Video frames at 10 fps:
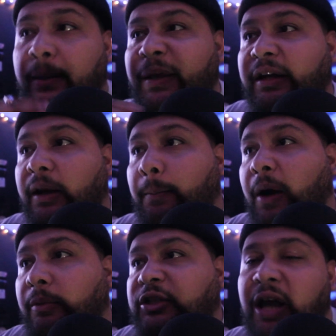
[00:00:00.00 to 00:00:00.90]
of being in a
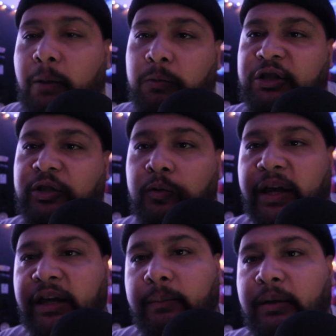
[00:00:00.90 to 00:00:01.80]
barbershop when two
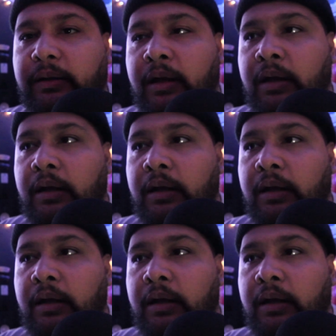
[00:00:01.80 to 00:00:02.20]
enemies